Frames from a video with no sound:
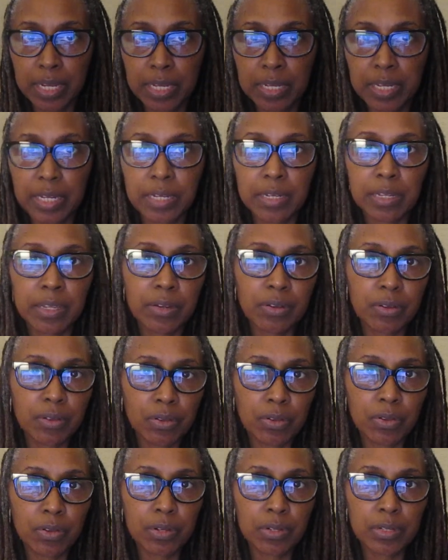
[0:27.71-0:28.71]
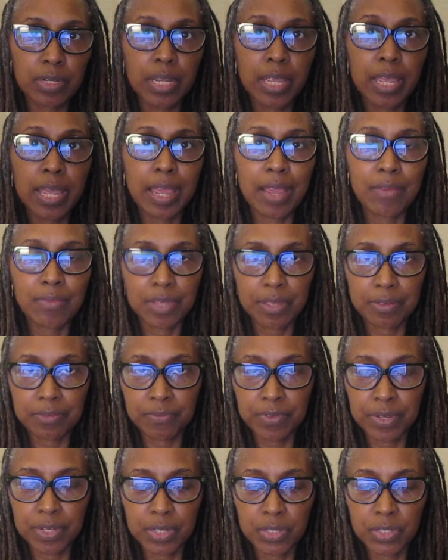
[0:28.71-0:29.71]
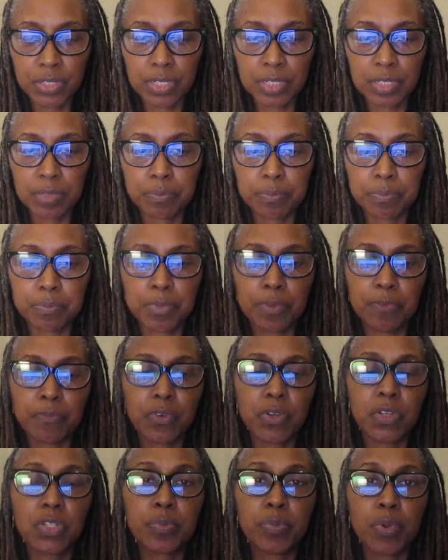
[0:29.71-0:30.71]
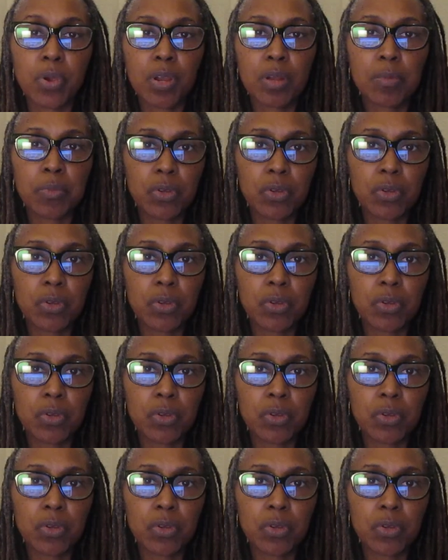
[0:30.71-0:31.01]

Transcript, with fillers: And then later on, after I finish this the first part.